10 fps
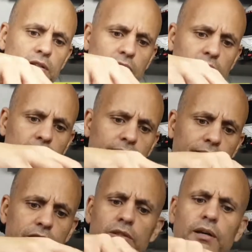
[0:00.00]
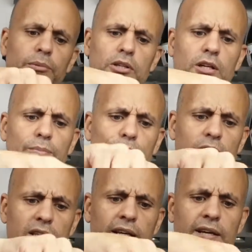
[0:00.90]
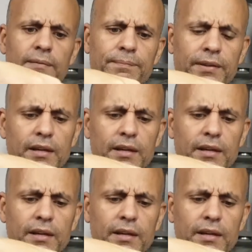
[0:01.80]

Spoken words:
Okay, so I'm not gonna put it there.